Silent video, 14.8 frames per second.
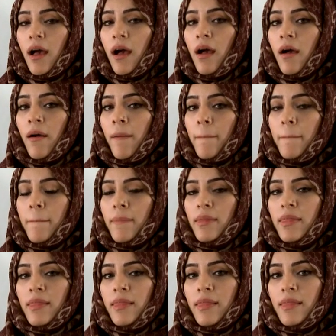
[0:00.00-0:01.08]
um,
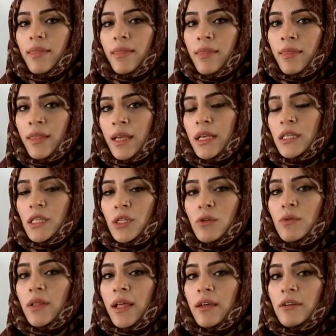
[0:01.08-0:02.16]
these
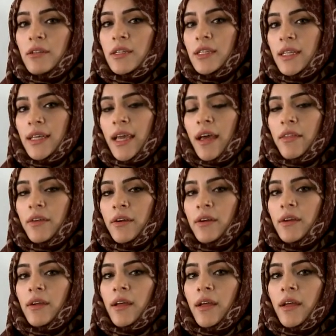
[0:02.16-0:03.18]
two letters together